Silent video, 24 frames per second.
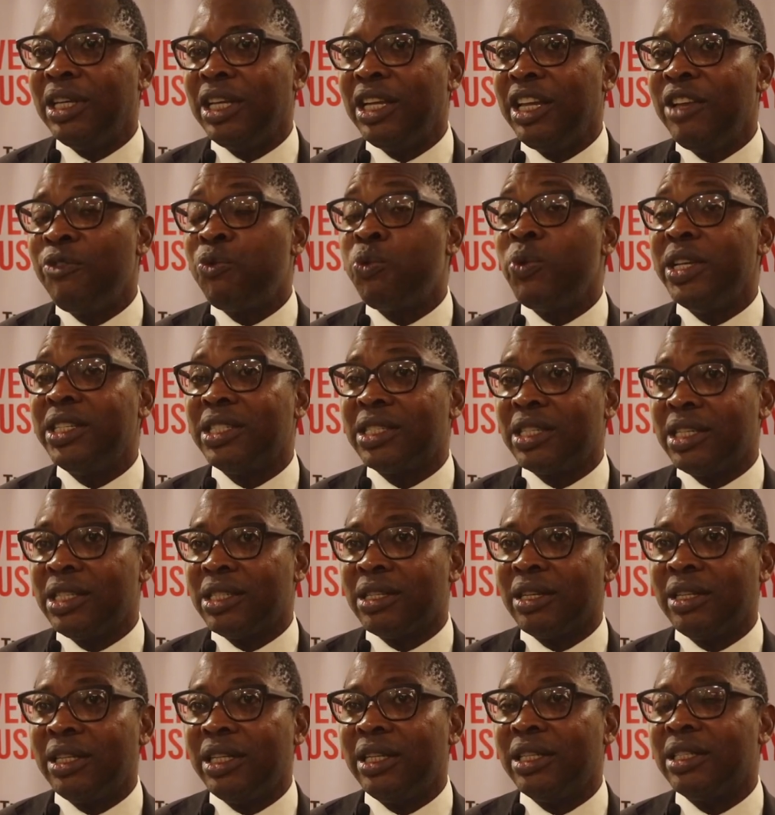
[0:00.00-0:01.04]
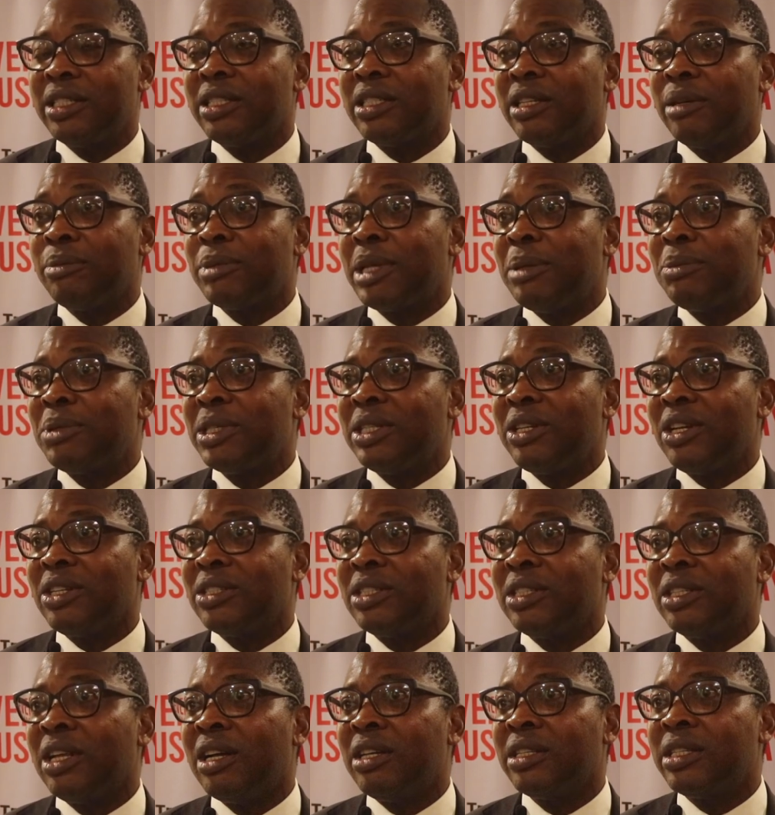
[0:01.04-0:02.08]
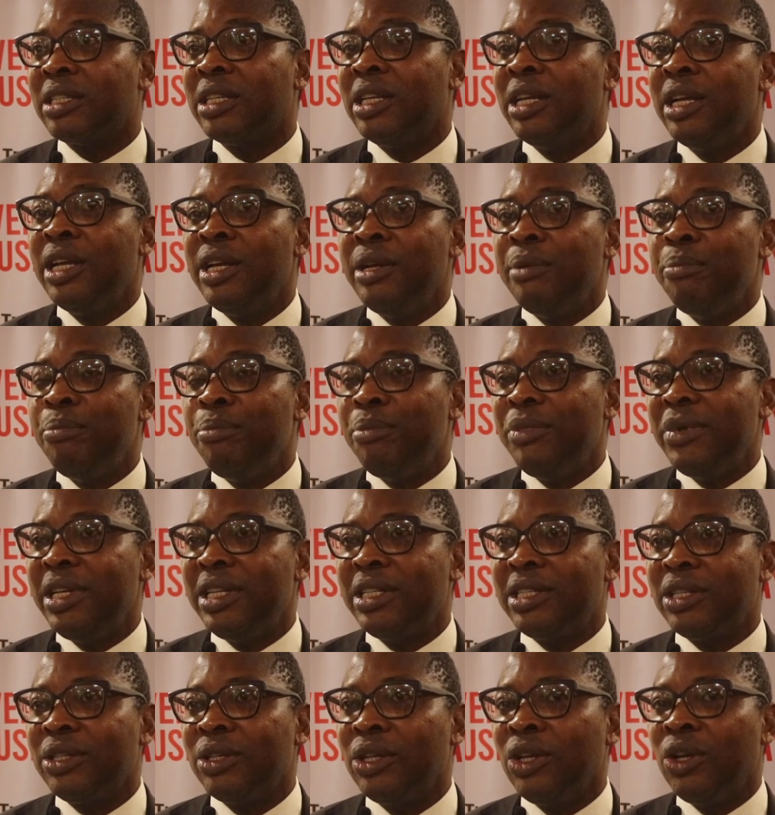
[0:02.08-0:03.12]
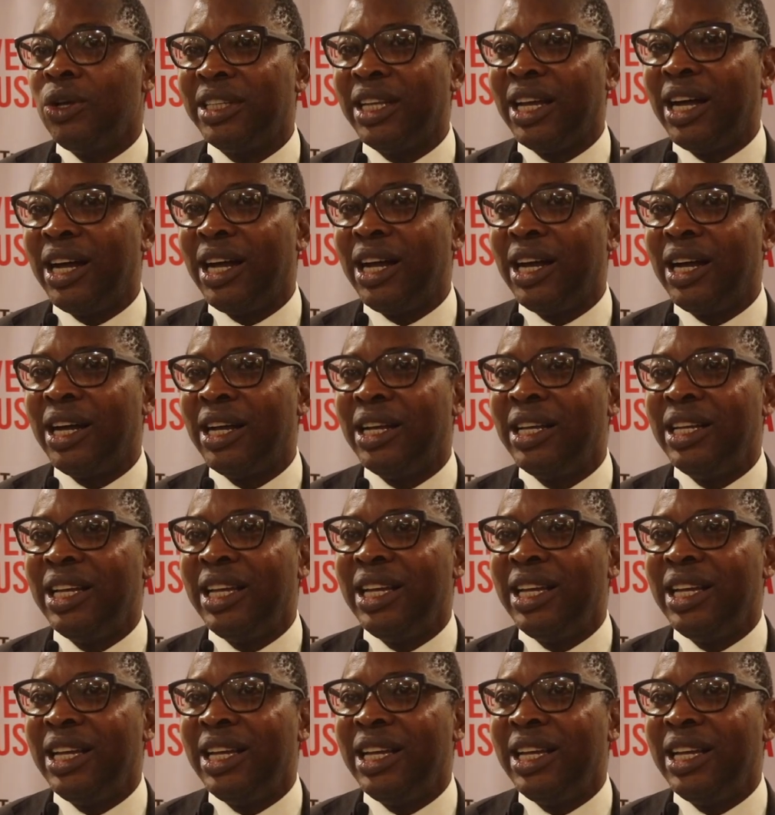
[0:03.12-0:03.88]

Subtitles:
if we insist on it, sometimes it does not meet their